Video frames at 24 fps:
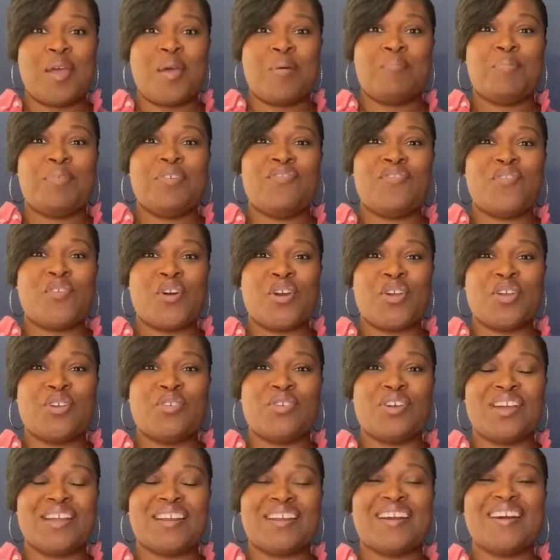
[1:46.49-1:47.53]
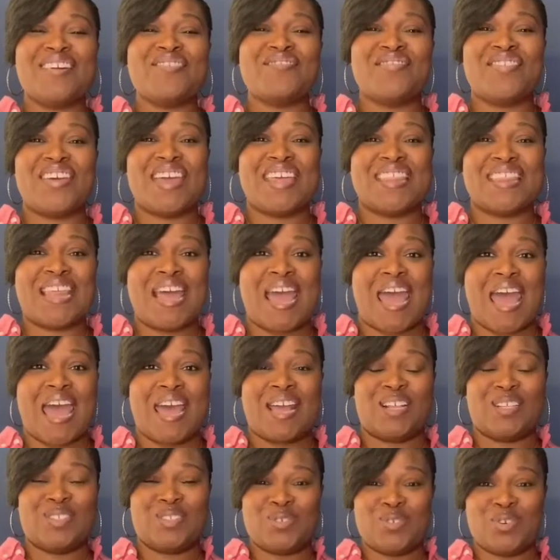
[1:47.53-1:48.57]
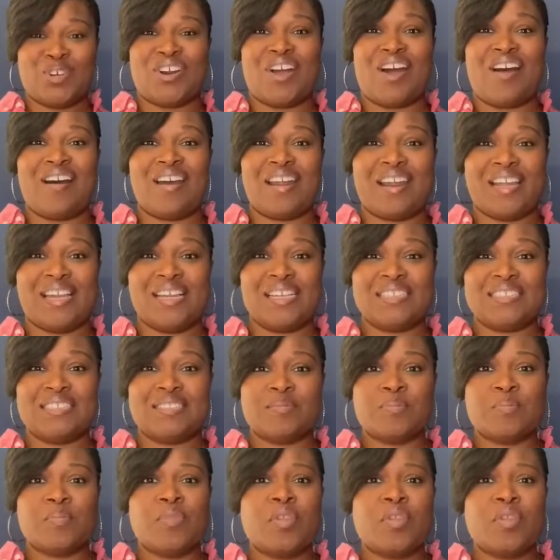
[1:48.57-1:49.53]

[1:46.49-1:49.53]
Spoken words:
before you can convey that to an audience.